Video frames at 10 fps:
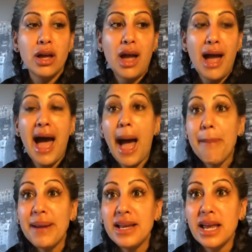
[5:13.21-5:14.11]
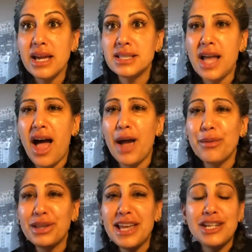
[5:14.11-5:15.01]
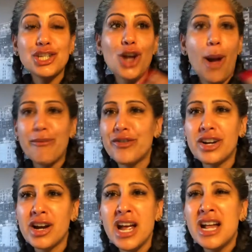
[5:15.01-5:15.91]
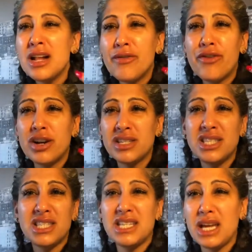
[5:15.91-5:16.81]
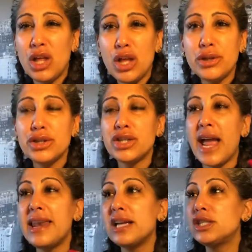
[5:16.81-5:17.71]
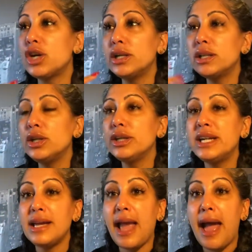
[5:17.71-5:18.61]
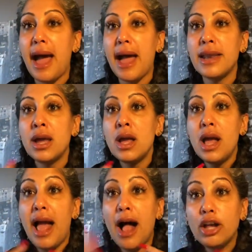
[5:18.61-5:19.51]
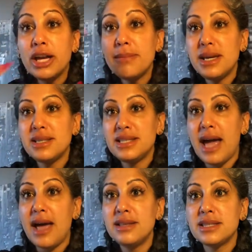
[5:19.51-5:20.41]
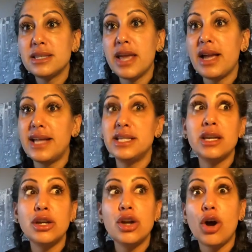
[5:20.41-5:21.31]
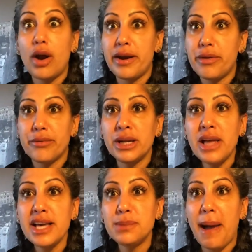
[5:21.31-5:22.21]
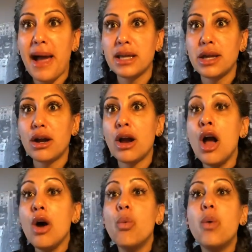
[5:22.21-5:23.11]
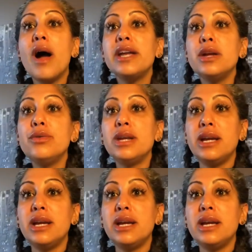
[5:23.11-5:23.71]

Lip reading: happiness, I would like shop for stills, and I started looking at alchemy sets. Like I didn't realize back there what I